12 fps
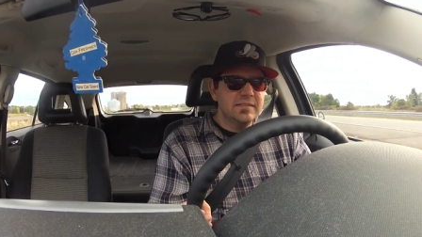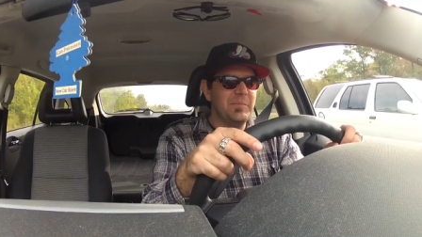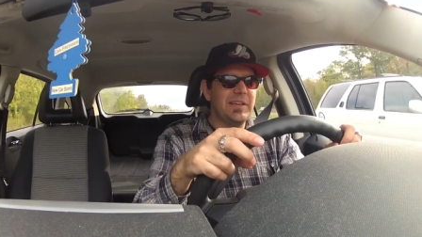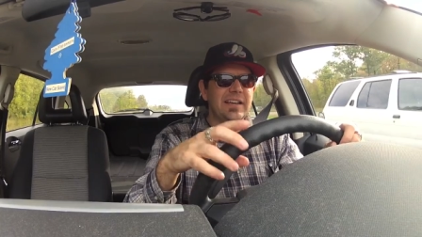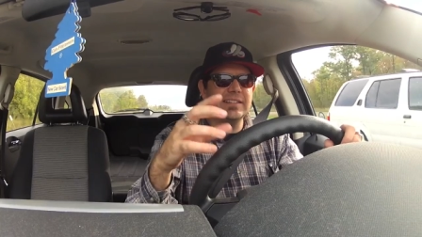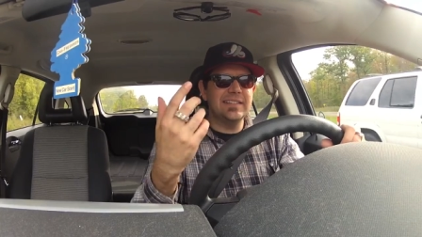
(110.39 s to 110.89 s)

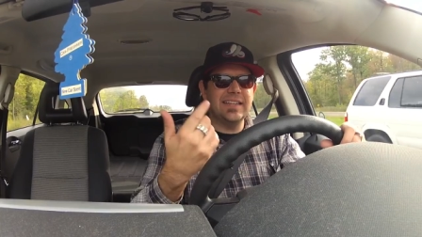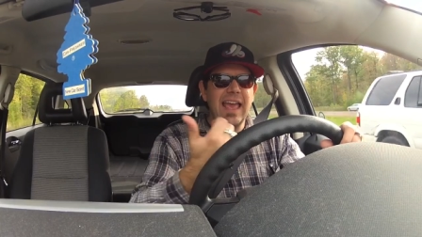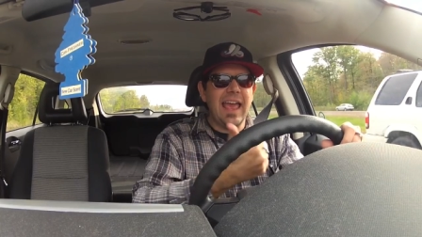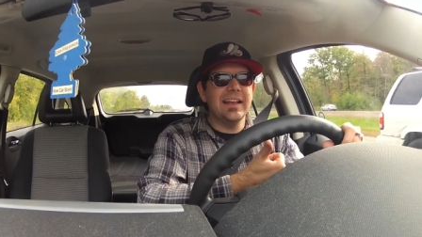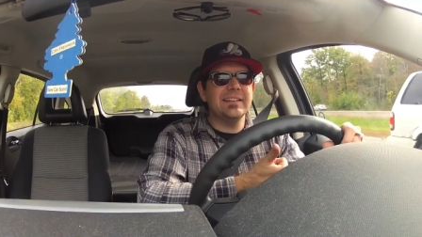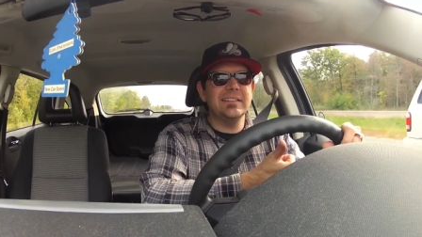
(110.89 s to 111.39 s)
Because the
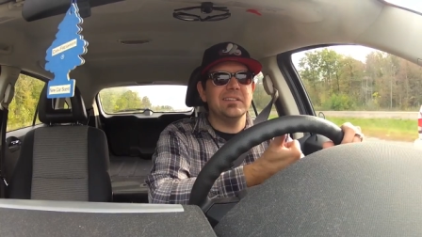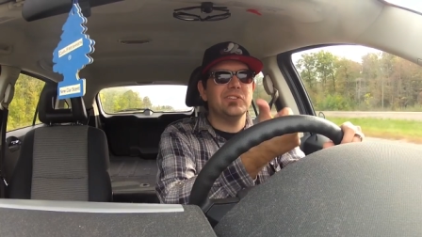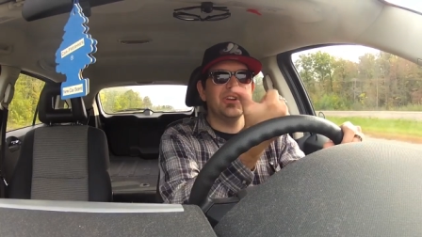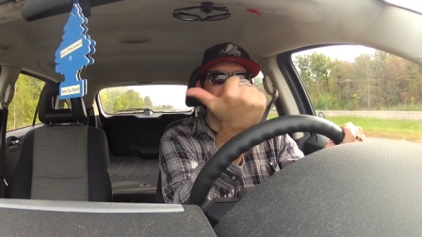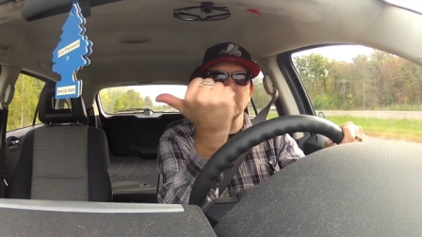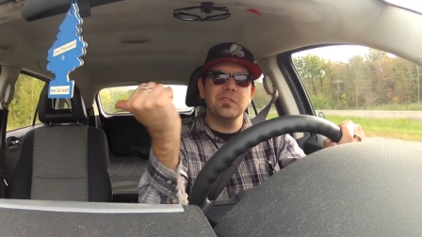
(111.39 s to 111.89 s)
exit
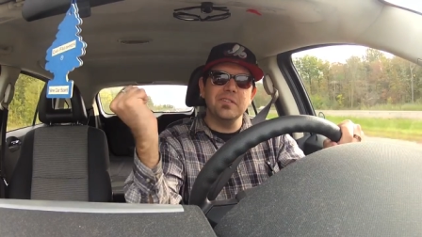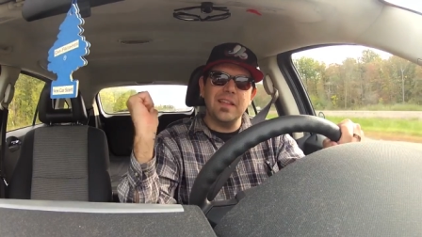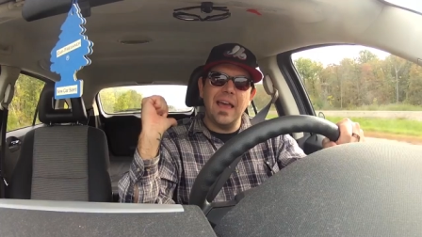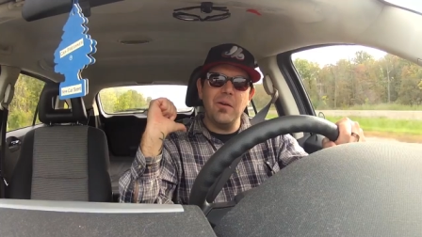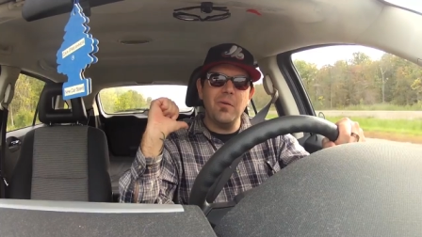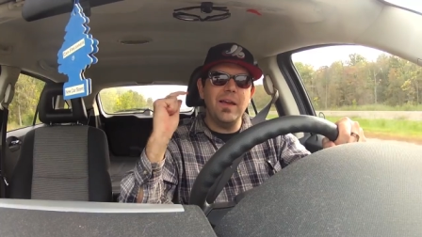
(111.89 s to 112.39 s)
turns
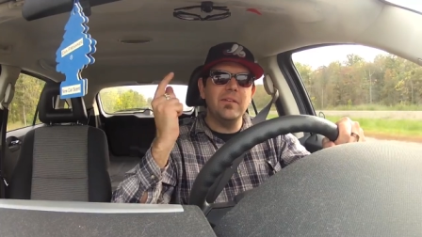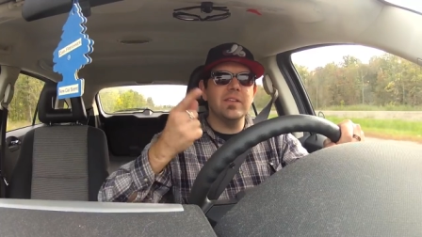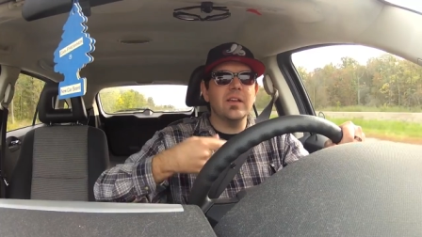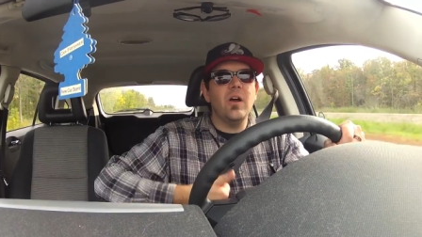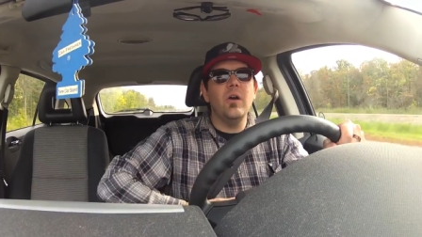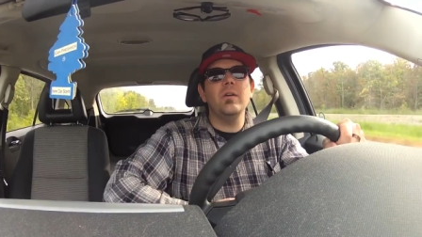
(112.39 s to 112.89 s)
that way, I was
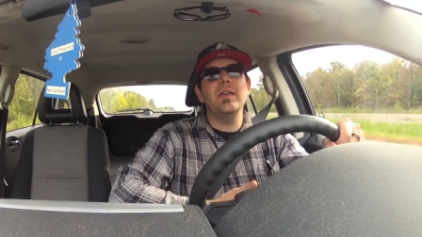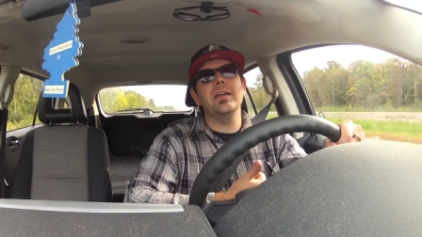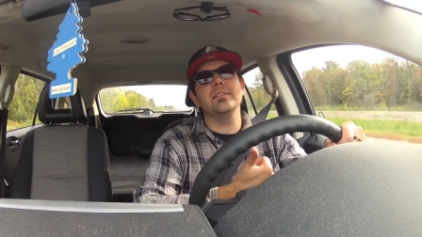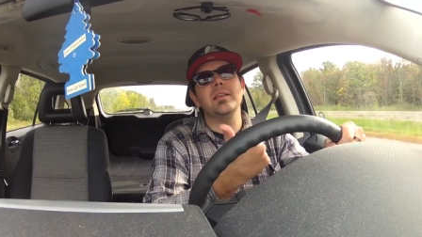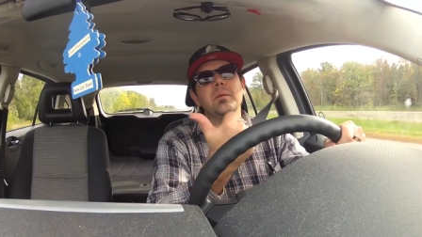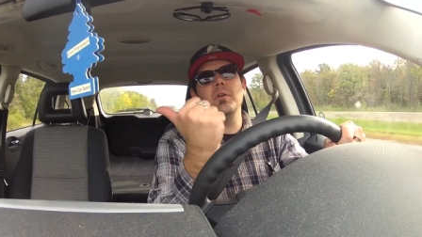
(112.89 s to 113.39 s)
like, oh
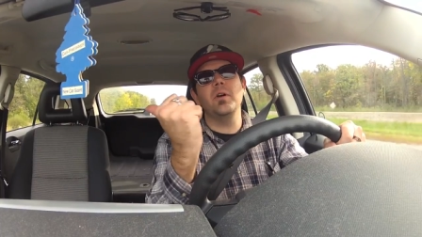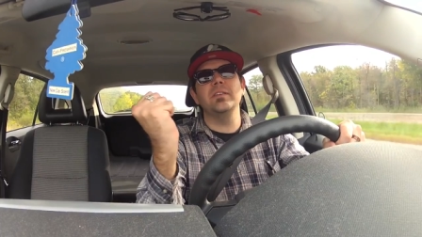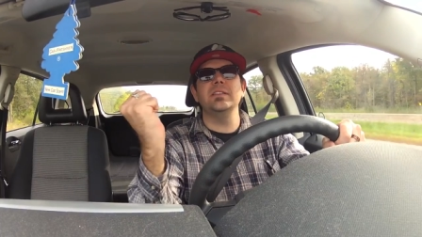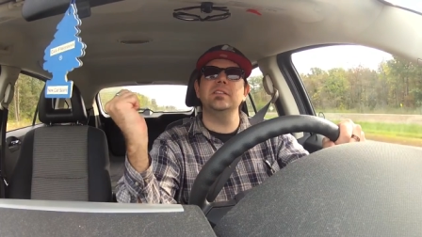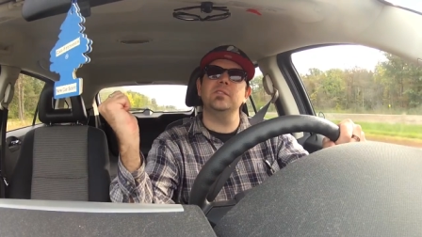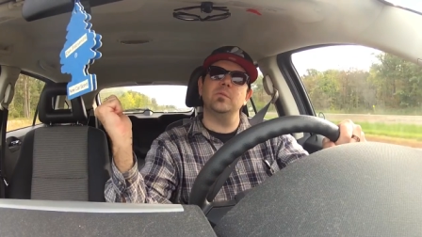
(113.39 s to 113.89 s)
yes, I'm going
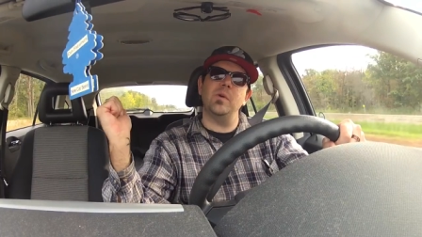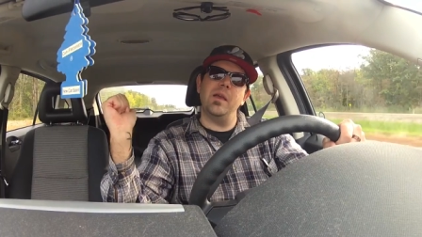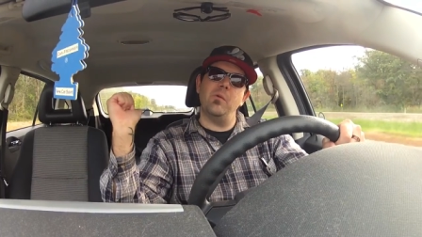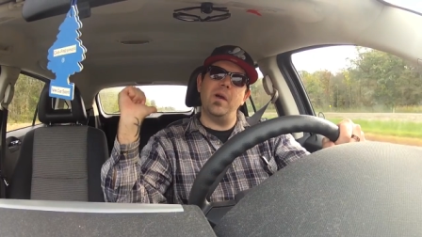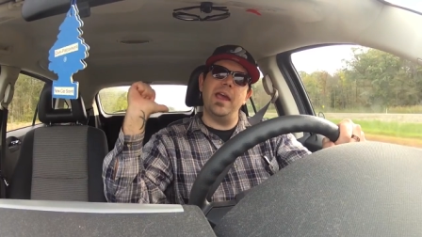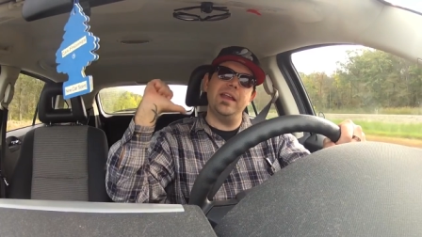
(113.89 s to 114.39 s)
this way.
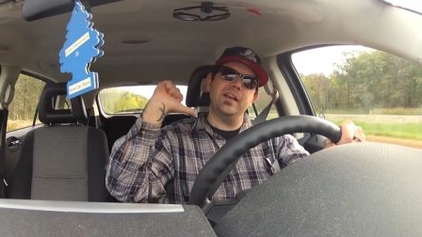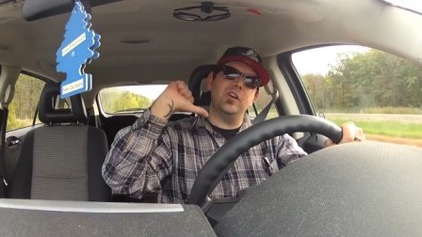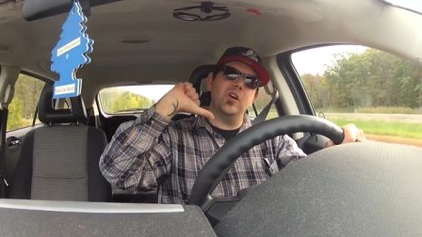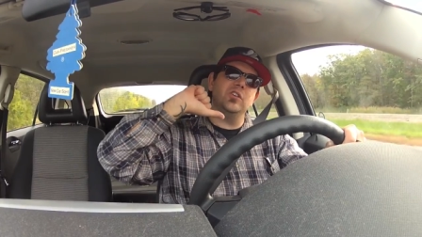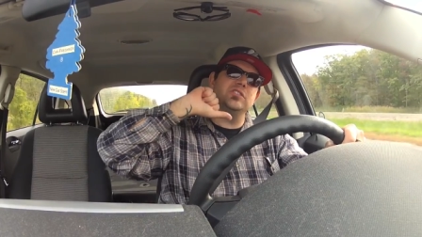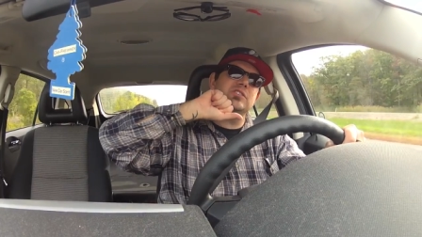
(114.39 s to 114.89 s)
Wait, it
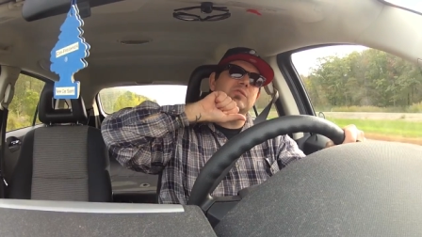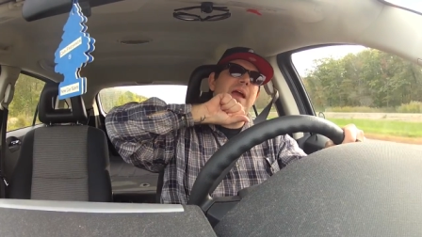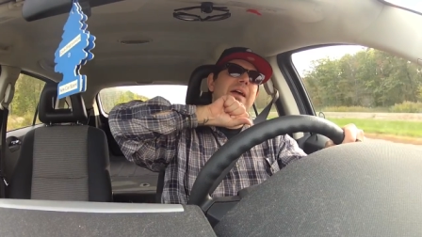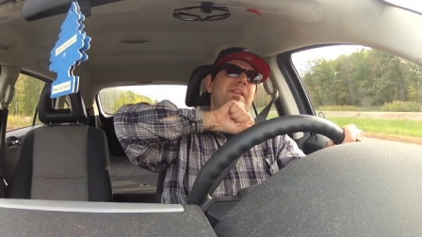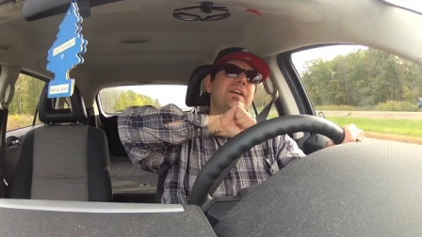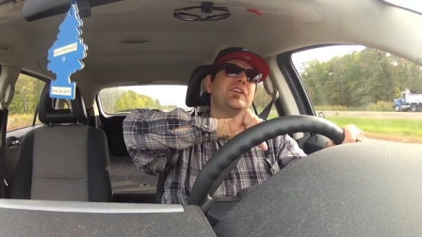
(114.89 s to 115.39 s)
curls
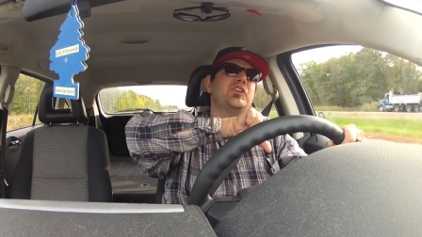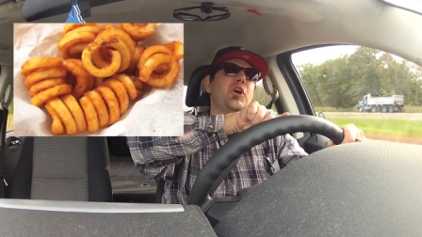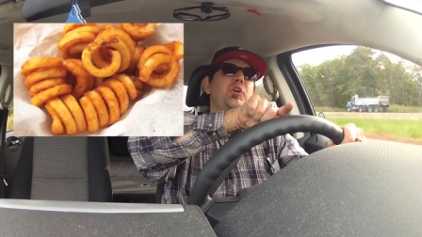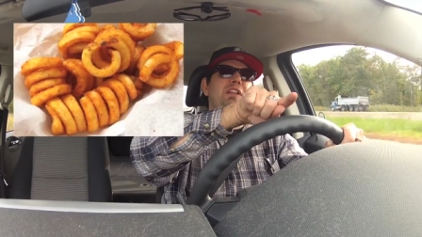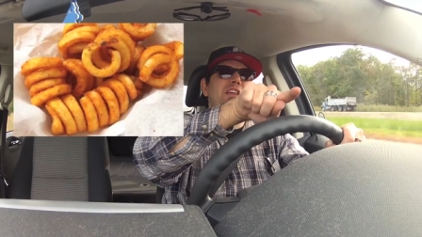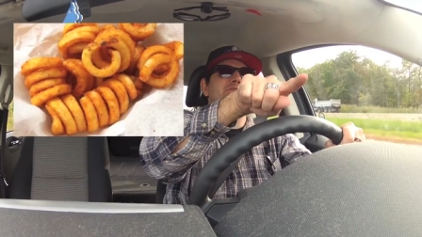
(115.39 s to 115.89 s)
around like a
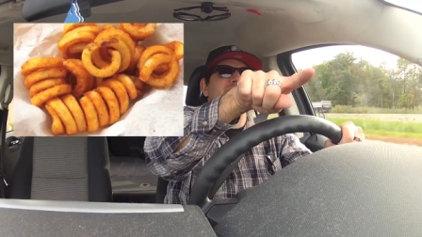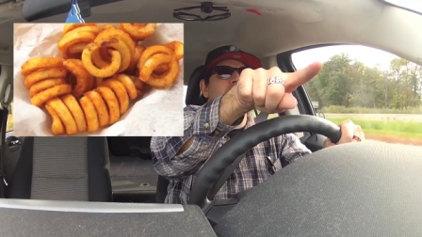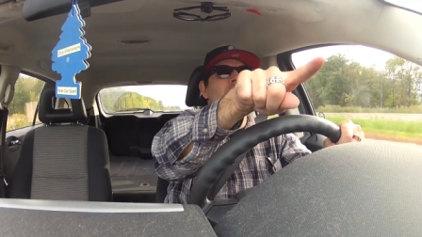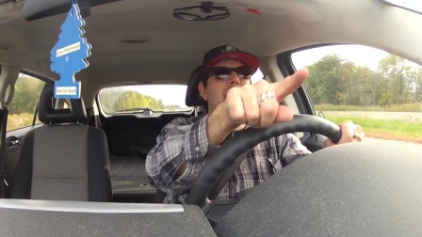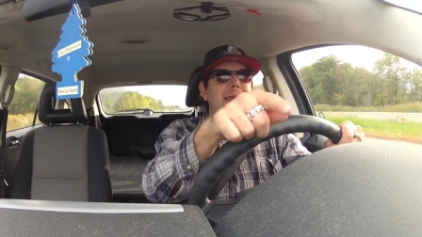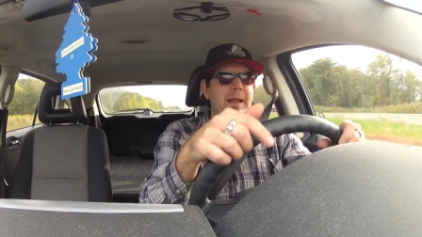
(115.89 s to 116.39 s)
curly
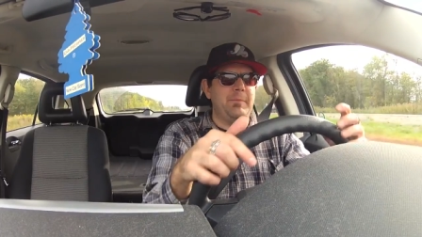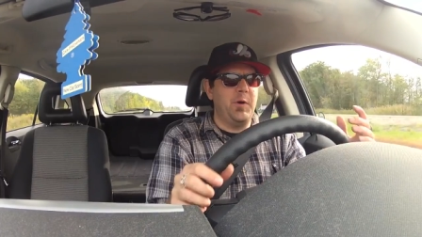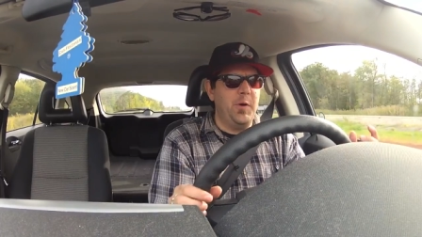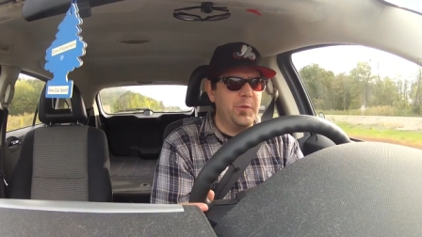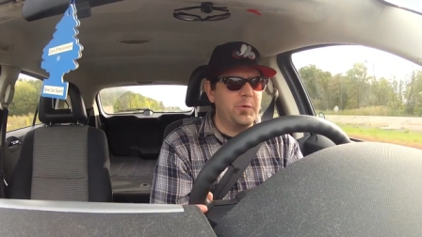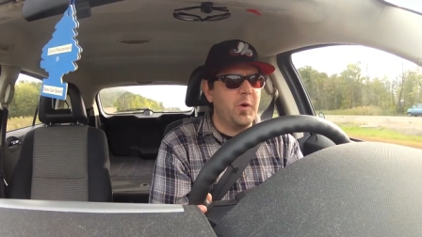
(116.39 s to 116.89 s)
fry and I'm
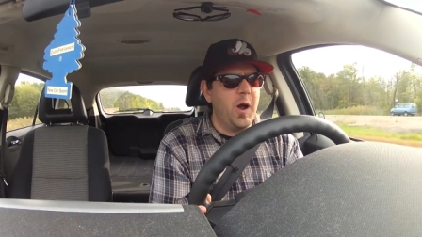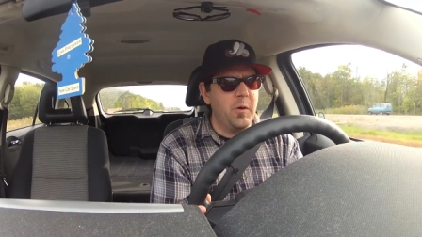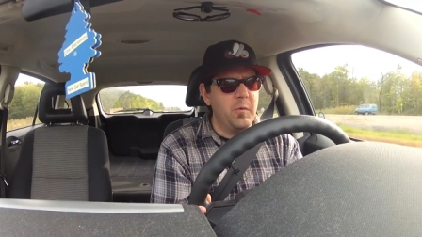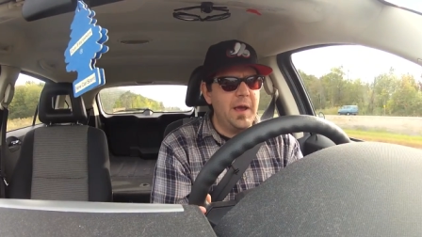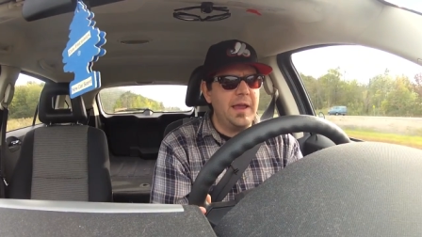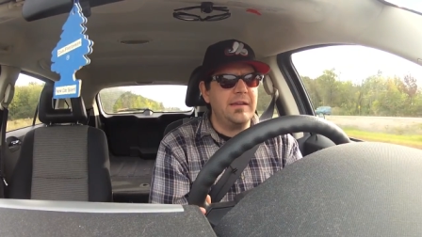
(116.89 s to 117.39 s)
going the wrong
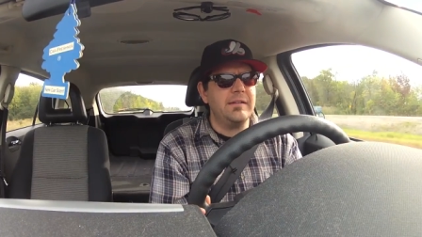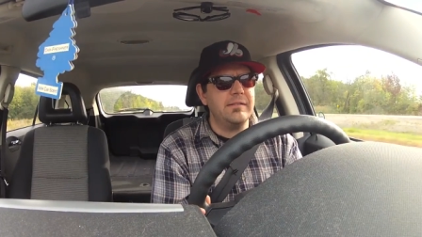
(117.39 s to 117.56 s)
way.